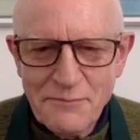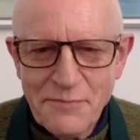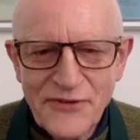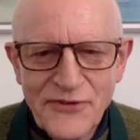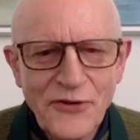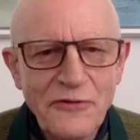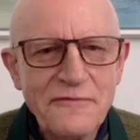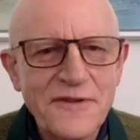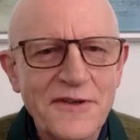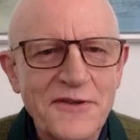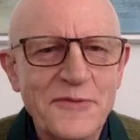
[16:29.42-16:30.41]
be
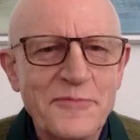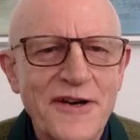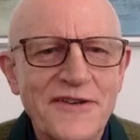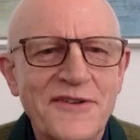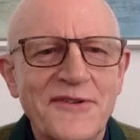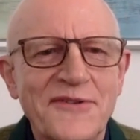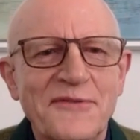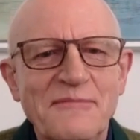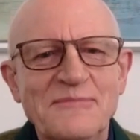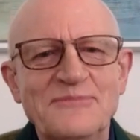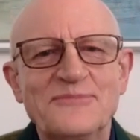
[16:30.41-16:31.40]
soft in your
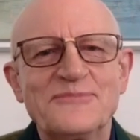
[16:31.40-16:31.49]
practice.